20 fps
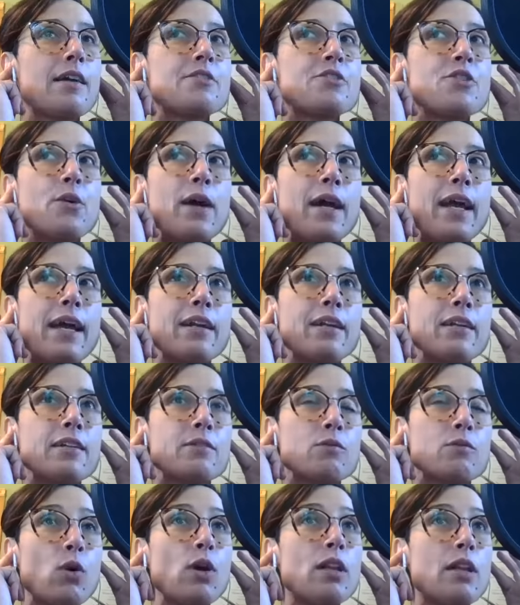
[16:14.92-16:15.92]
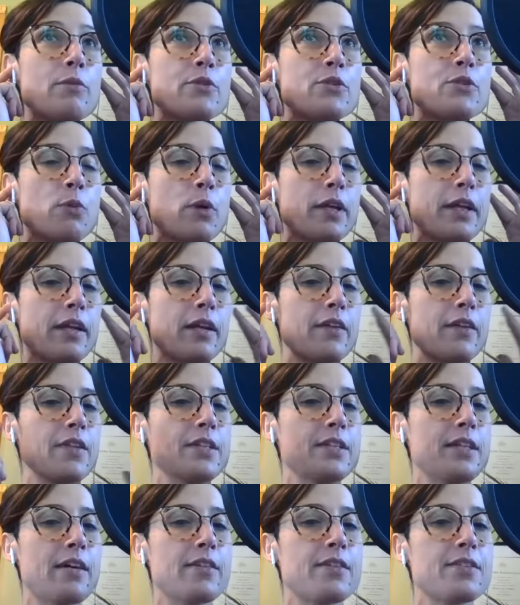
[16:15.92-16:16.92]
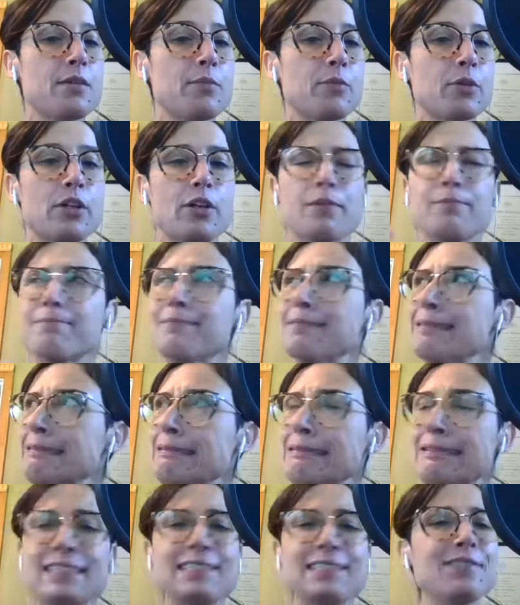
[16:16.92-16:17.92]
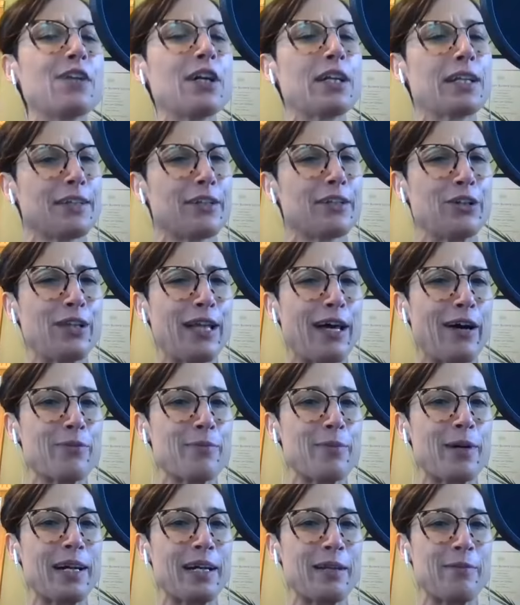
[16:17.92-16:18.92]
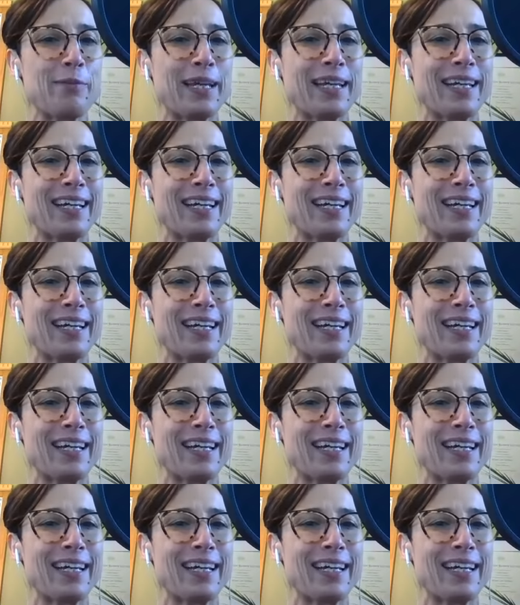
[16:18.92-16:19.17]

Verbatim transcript: so I had a while I was working on the Death Summer. Things have gotten a little loud behind me.